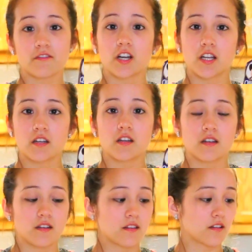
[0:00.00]
fun
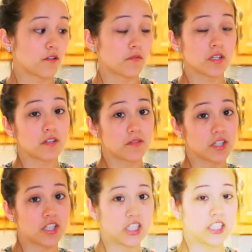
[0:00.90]
and they're really,
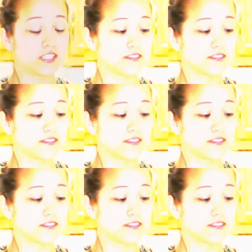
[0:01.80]
really good.